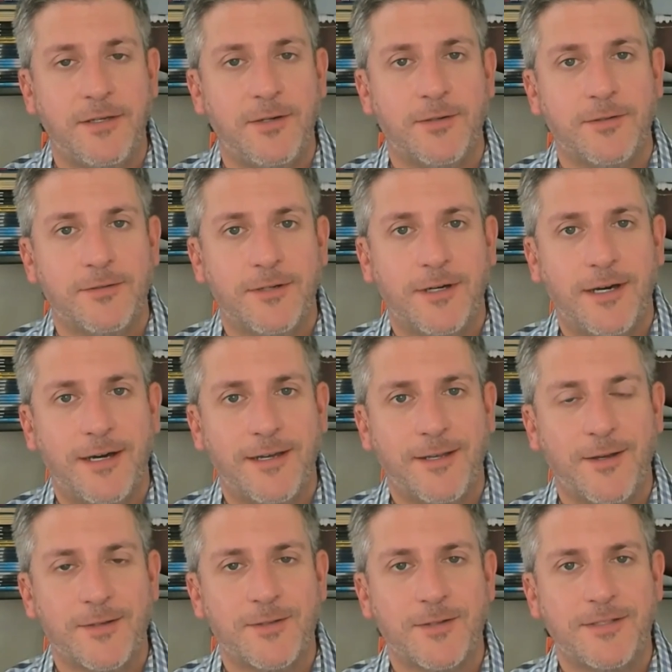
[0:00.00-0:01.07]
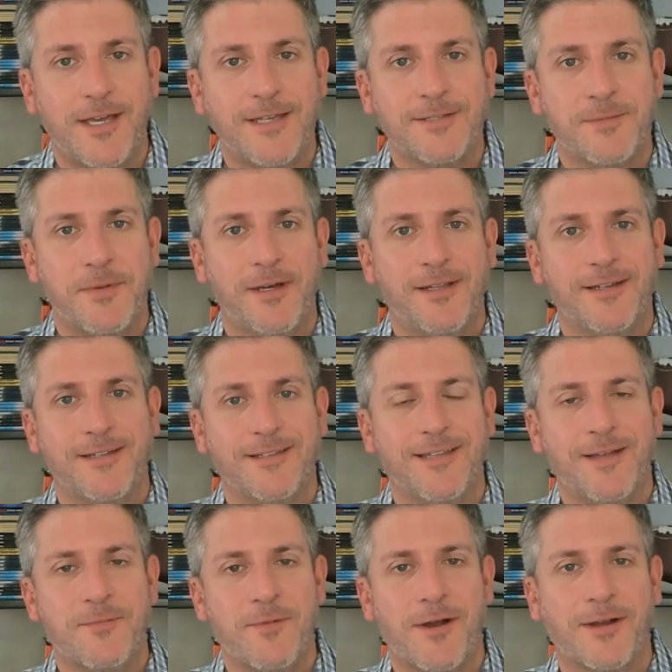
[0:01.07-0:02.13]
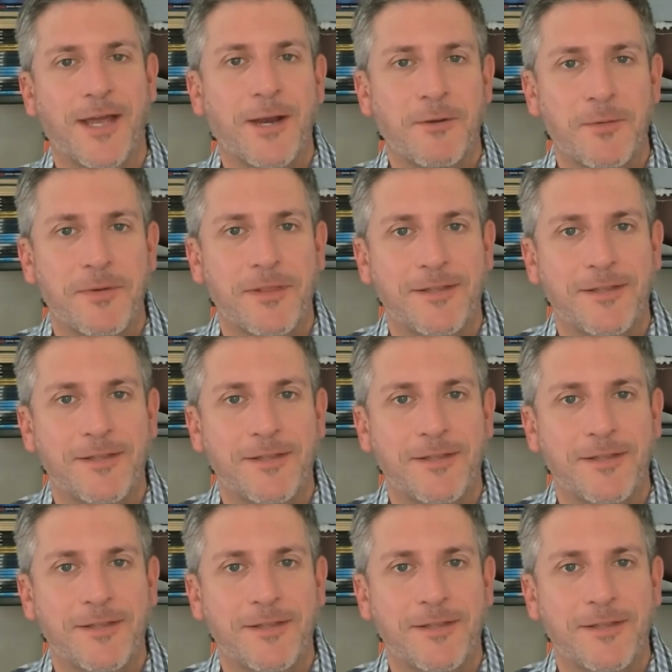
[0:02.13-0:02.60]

2. So Taysom Hill and Mark Ingram will